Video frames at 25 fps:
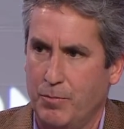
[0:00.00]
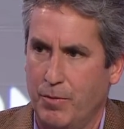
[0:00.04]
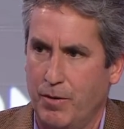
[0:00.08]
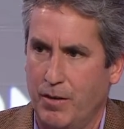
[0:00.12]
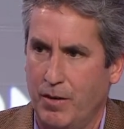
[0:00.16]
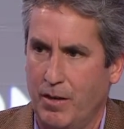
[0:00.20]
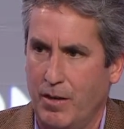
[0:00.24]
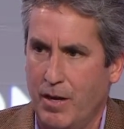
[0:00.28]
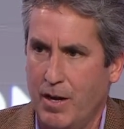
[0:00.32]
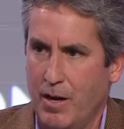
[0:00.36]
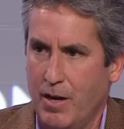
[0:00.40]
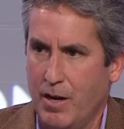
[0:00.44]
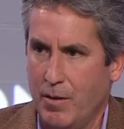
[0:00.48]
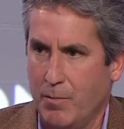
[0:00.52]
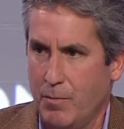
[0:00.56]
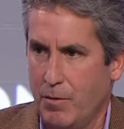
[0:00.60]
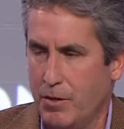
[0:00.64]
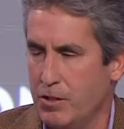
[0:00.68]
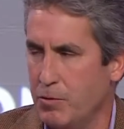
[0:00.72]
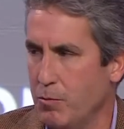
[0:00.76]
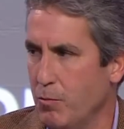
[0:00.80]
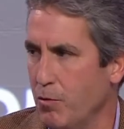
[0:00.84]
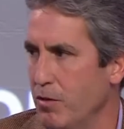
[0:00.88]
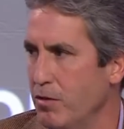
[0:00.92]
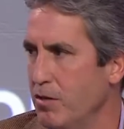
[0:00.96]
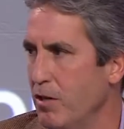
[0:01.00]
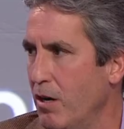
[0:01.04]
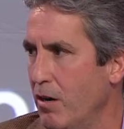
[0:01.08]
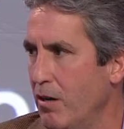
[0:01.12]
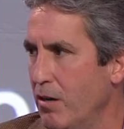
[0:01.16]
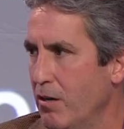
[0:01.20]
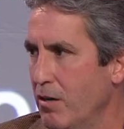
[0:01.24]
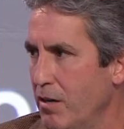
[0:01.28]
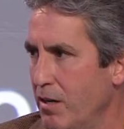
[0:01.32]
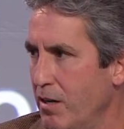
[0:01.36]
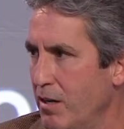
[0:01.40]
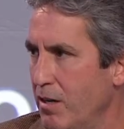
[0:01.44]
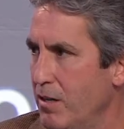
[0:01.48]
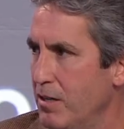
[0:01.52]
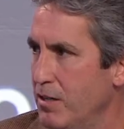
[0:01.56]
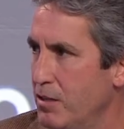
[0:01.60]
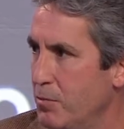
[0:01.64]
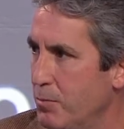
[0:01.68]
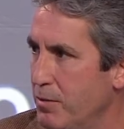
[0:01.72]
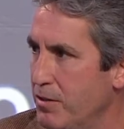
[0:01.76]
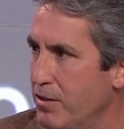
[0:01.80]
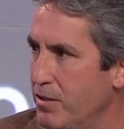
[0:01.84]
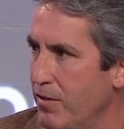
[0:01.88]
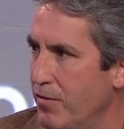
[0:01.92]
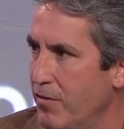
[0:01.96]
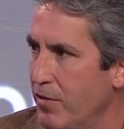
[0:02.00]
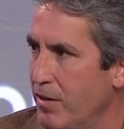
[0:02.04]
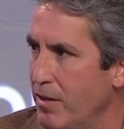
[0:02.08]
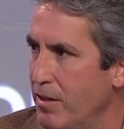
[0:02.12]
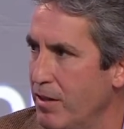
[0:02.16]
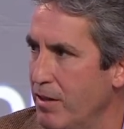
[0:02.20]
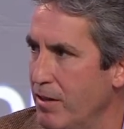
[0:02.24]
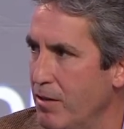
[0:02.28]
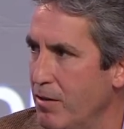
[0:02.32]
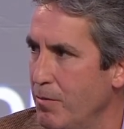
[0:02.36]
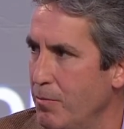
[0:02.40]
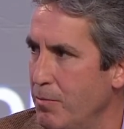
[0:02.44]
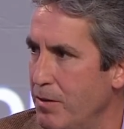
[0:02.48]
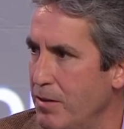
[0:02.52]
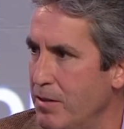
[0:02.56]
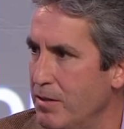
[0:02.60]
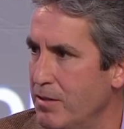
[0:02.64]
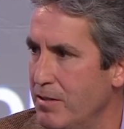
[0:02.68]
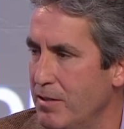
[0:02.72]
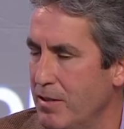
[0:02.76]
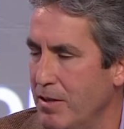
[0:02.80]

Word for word: but much more targeted in specific therapies.